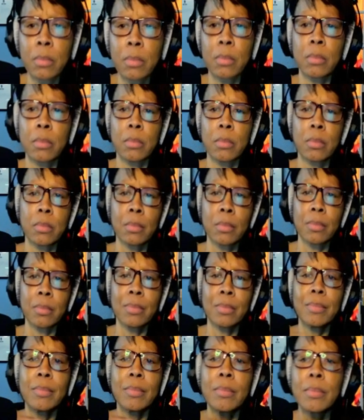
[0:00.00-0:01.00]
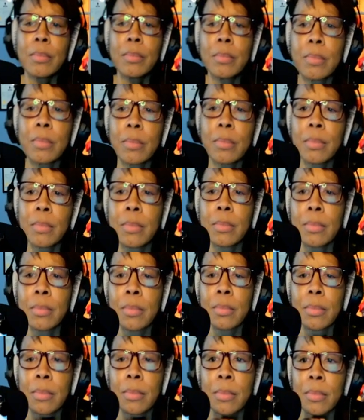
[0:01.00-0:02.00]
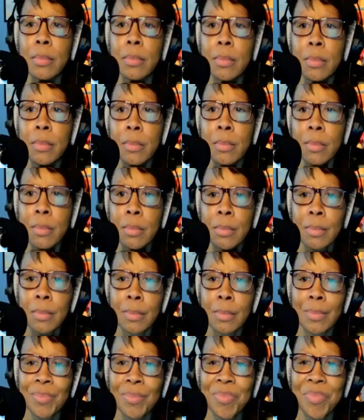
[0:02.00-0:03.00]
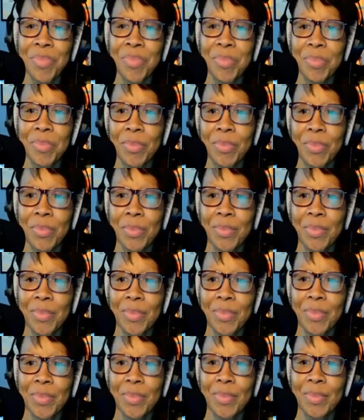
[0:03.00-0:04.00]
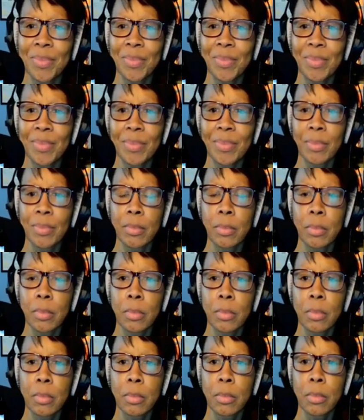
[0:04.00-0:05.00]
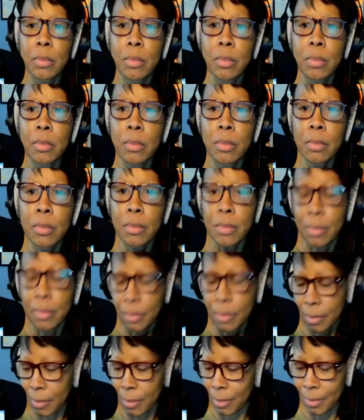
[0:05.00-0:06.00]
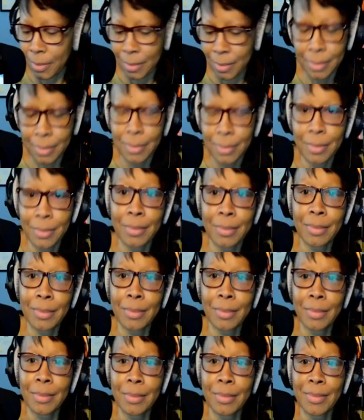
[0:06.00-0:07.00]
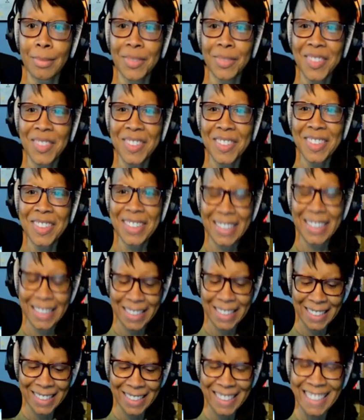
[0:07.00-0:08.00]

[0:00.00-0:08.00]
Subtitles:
(silent)